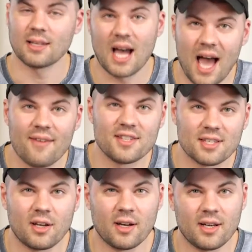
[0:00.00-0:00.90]
I have
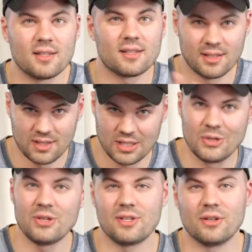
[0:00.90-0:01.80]
insecurities,
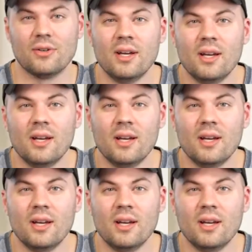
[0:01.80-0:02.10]
you do too.